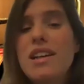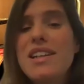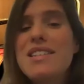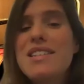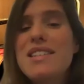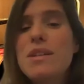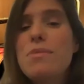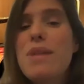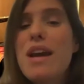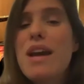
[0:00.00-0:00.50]

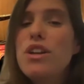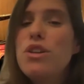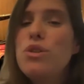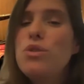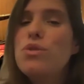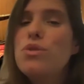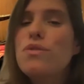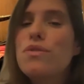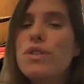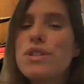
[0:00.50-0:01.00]
and
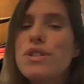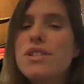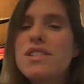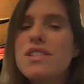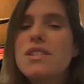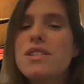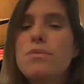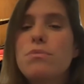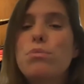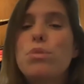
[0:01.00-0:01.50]

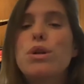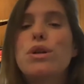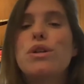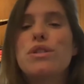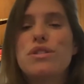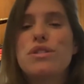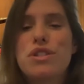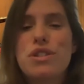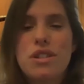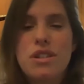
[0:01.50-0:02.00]
Universalism
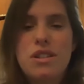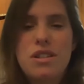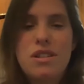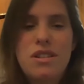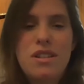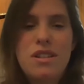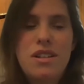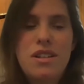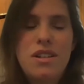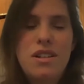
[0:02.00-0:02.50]
merged
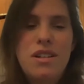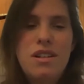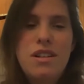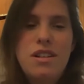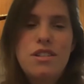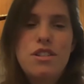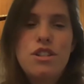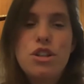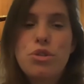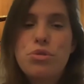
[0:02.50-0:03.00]

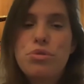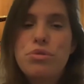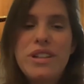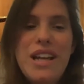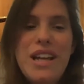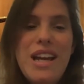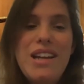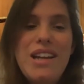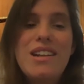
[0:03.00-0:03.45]
to create a